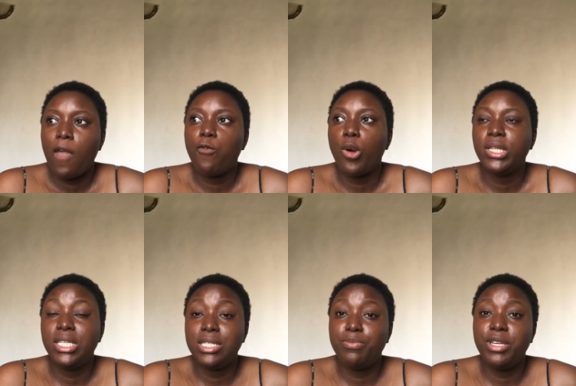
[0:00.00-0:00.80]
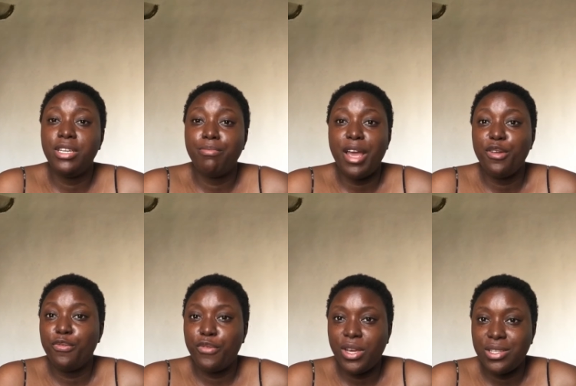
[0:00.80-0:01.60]
for this being my
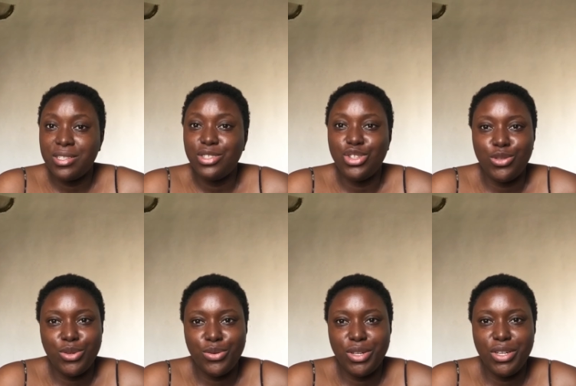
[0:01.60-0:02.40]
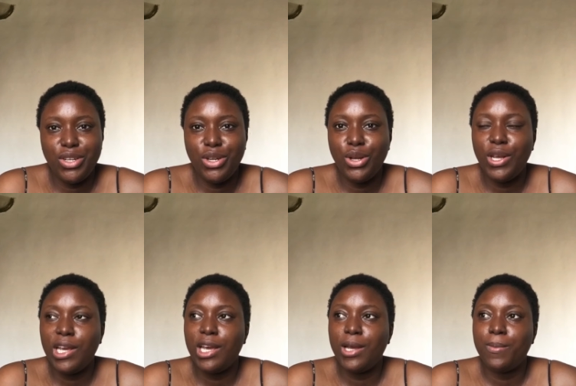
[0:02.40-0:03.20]
first january
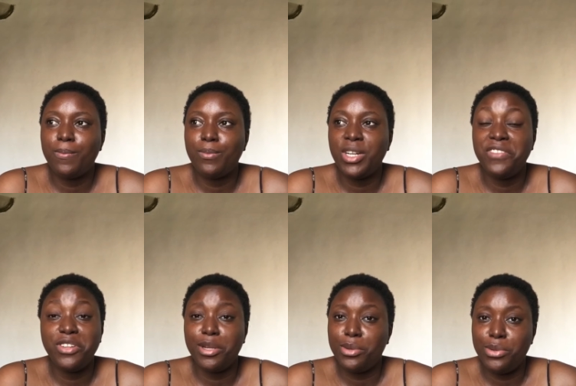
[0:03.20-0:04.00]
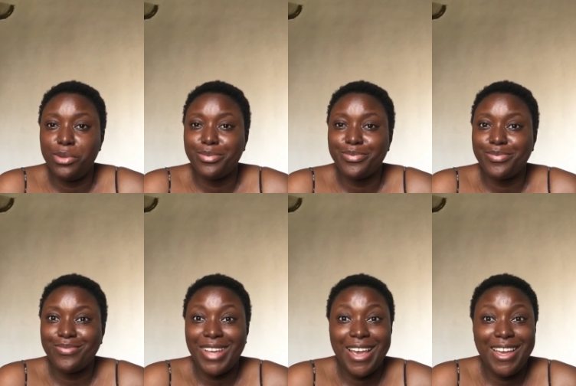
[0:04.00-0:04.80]
um living alone
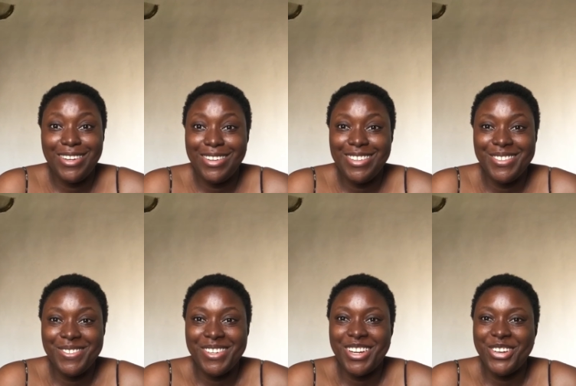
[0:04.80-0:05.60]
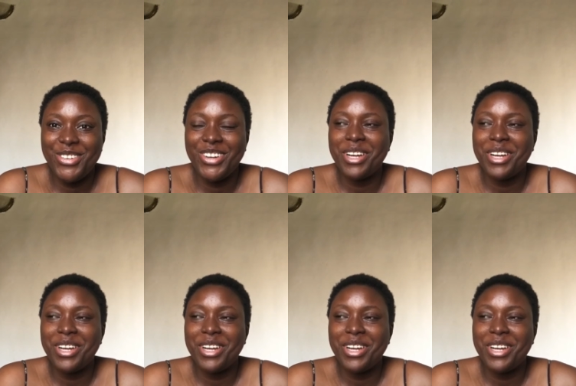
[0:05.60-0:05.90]
know, I know.